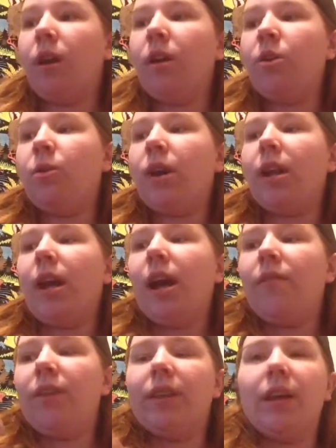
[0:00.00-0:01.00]
and you kind of
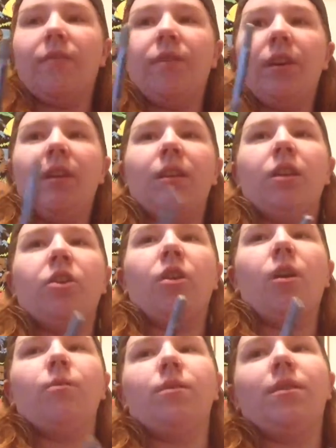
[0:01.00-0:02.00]
have like that feeling like you're
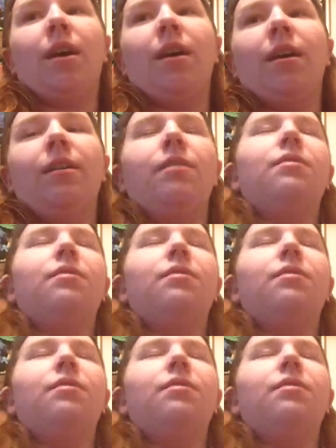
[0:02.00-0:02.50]
outside, and